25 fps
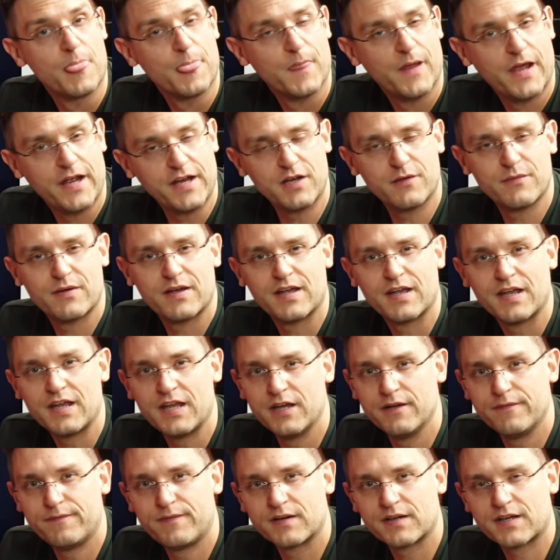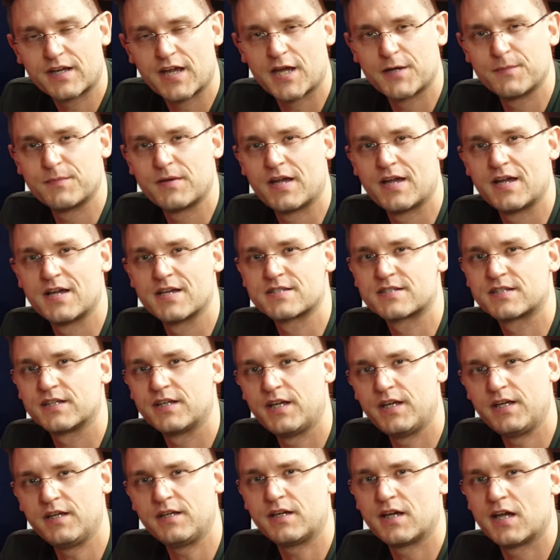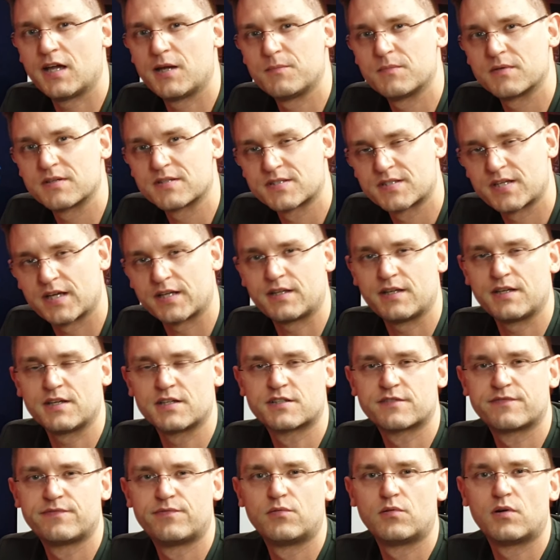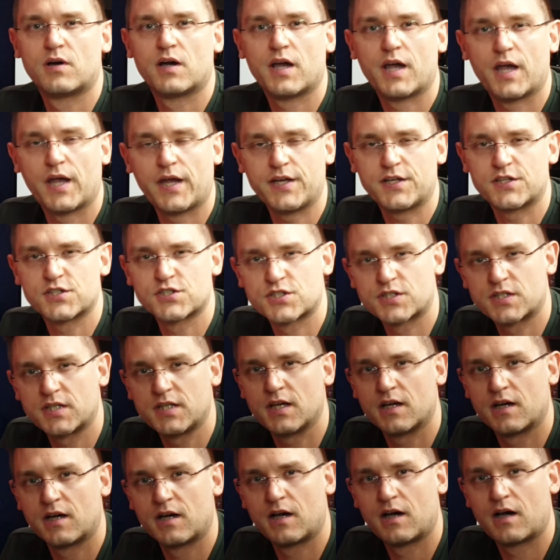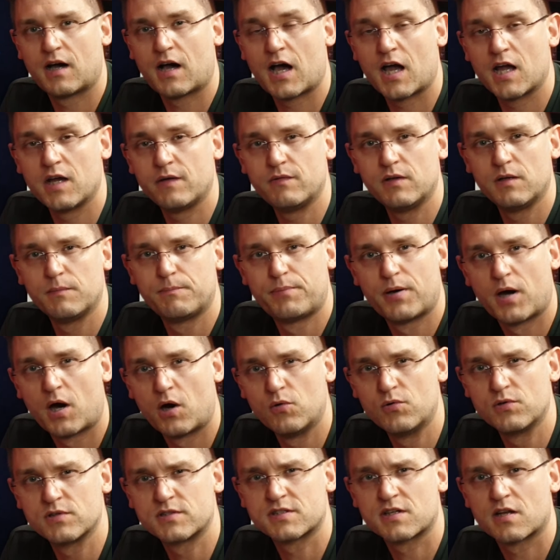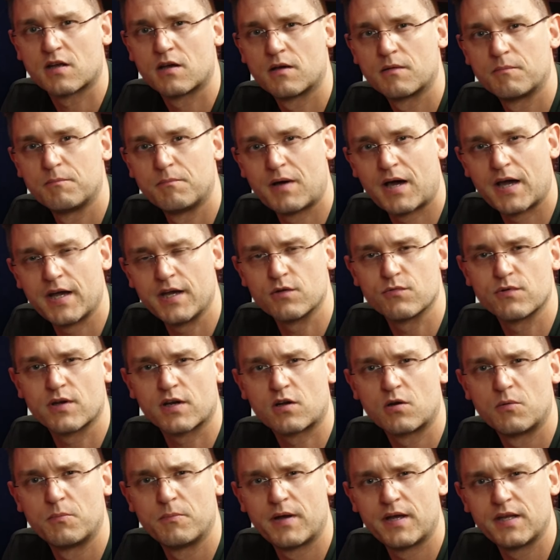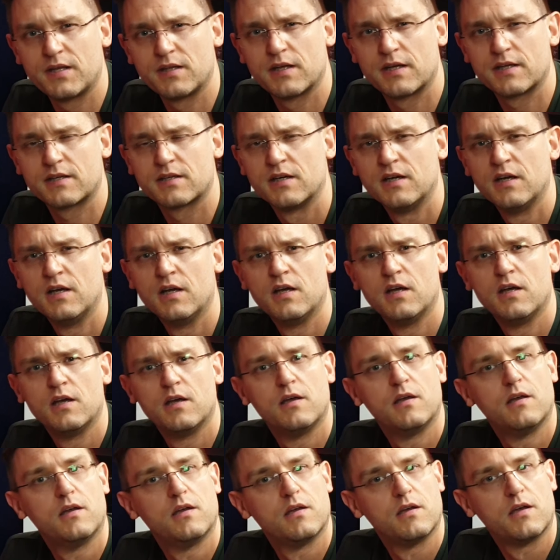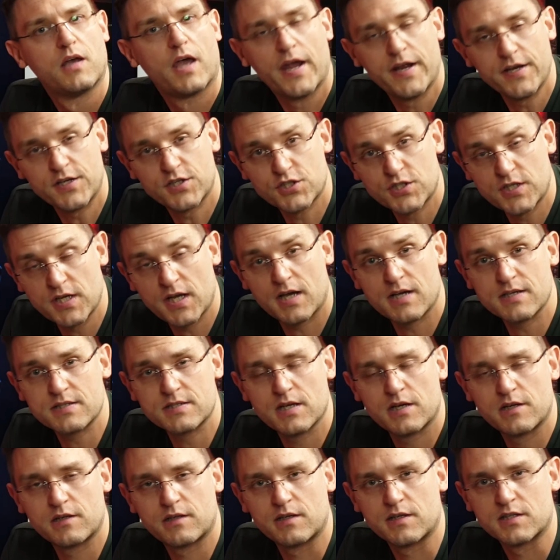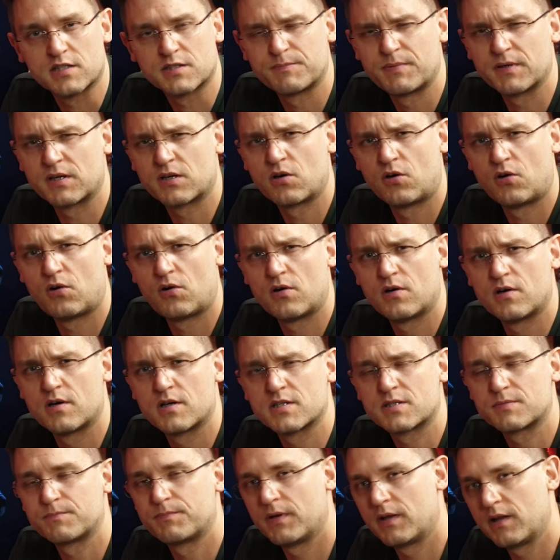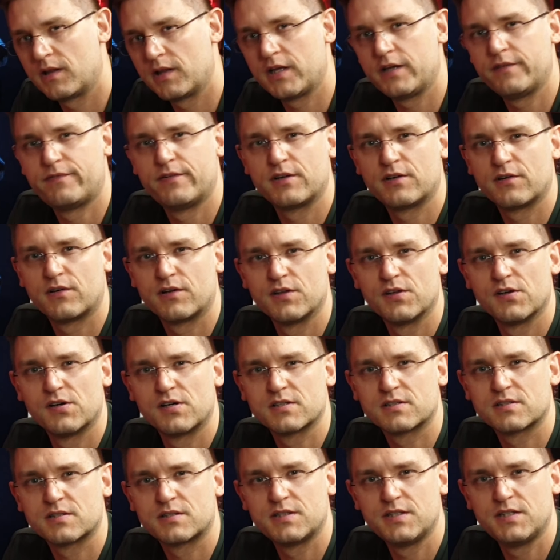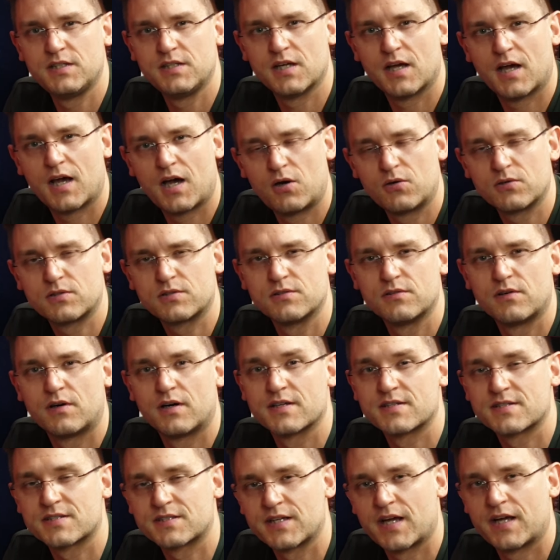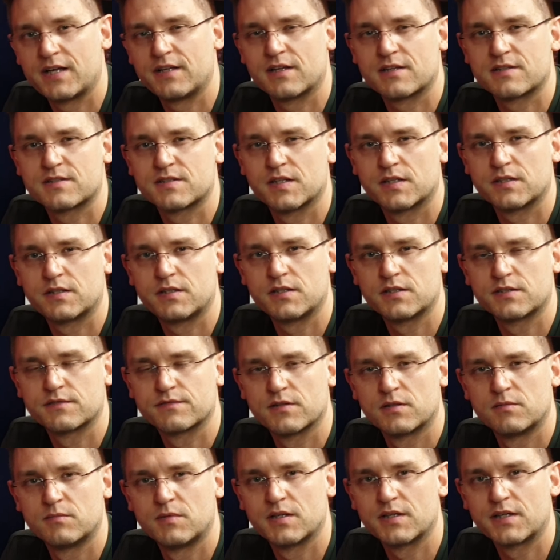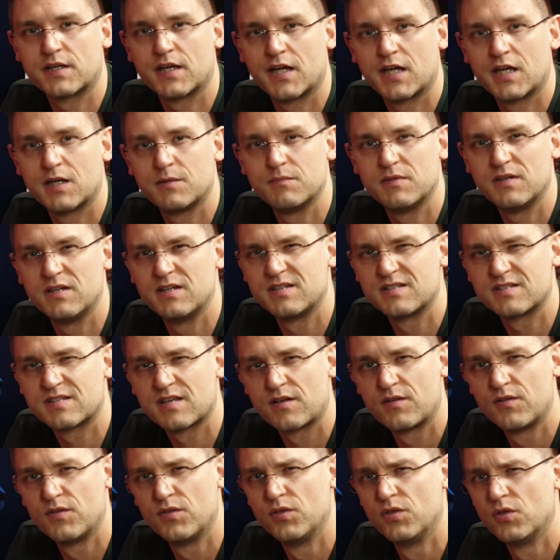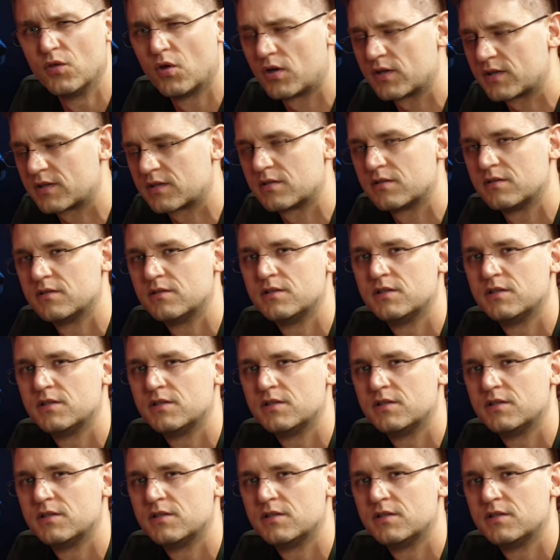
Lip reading: Anyway, if a game has in-game settings for HDR, I will post my recommended HDR settings, because believe it or not, the auto or standard settings from a game is not